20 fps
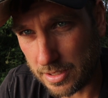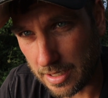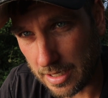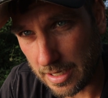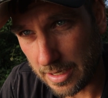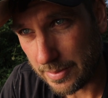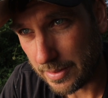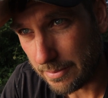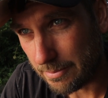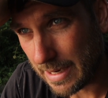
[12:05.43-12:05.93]

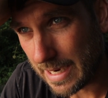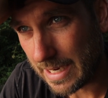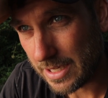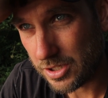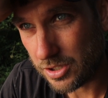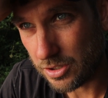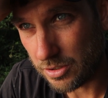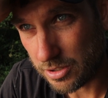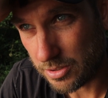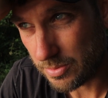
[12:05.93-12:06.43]
carpy mat
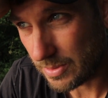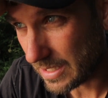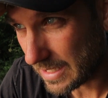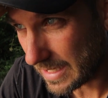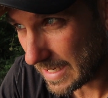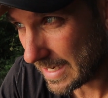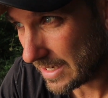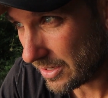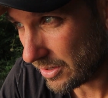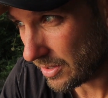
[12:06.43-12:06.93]
shots with it
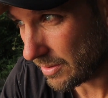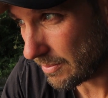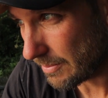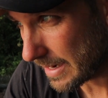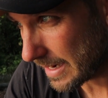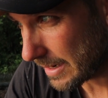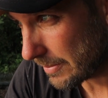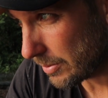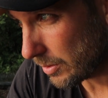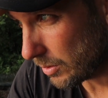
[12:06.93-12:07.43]
laying on the mat,